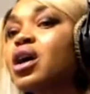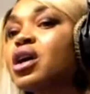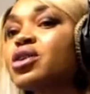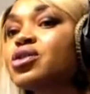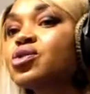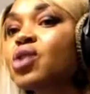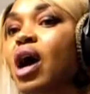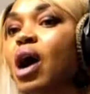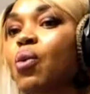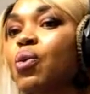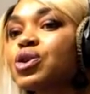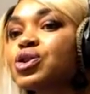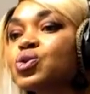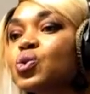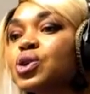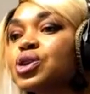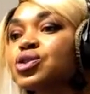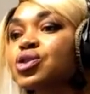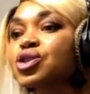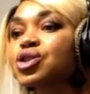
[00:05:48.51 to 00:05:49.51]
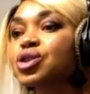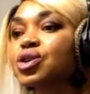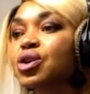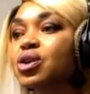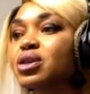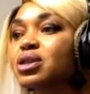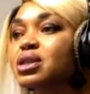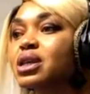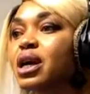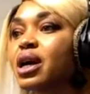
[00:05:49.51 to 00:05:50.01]
So I was doing Dutch
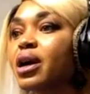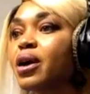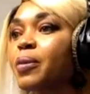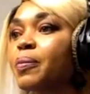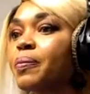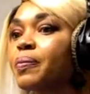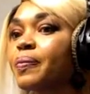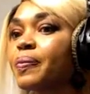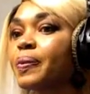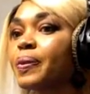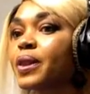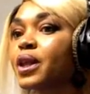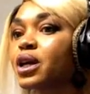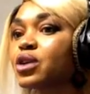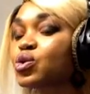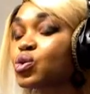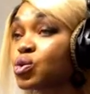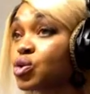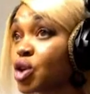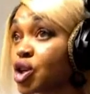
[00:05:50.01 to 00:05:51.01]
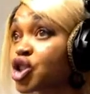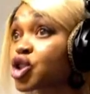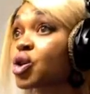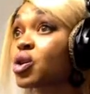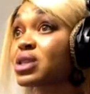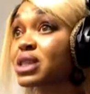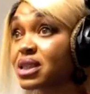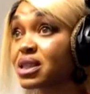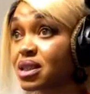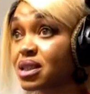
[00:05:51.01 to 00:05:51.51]
course, 2 Dutch
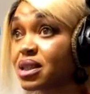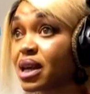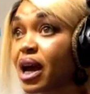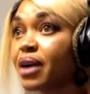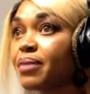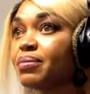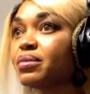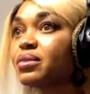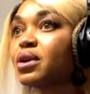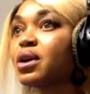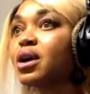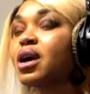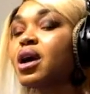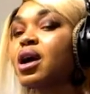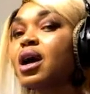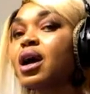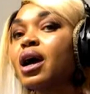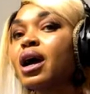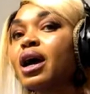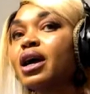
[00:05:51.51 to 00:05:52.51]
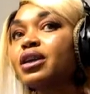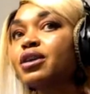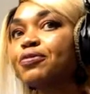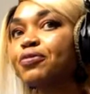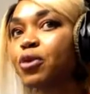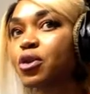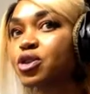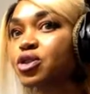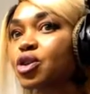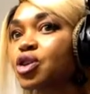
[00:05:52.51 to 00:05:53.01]
course at a time. The
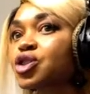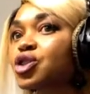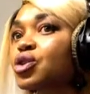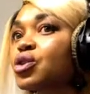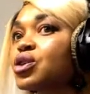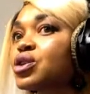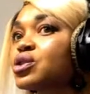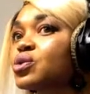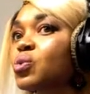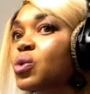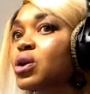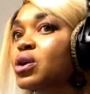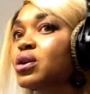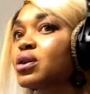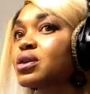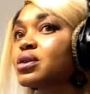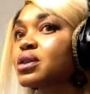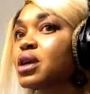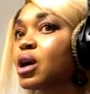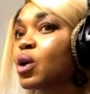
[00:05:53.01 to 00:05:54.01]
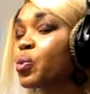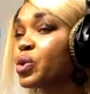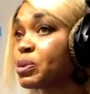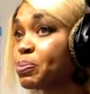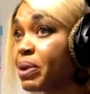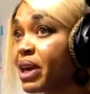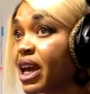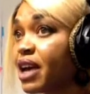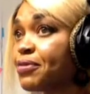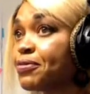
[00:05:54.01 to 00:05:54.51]
first Dutch course was with
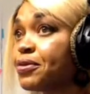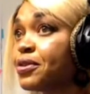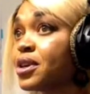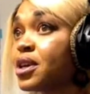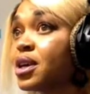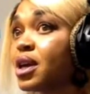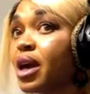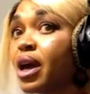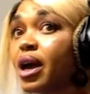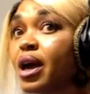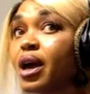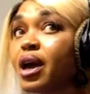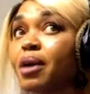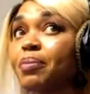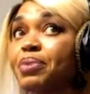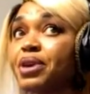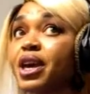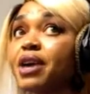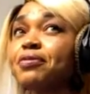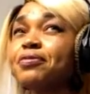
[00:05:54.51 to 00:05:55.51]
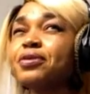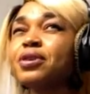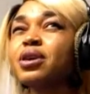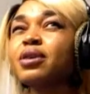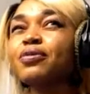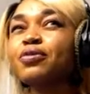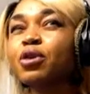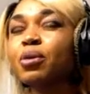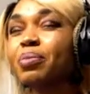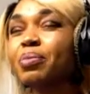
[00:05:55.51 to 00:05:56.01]

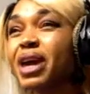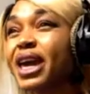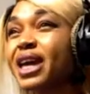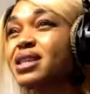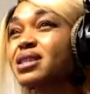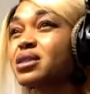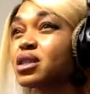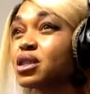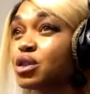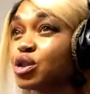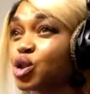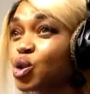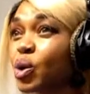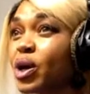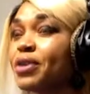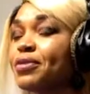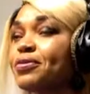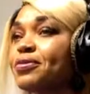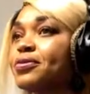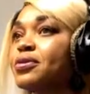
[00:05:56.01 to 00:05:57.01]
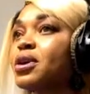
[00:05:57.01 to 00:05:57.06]
BFE from 8 till 12.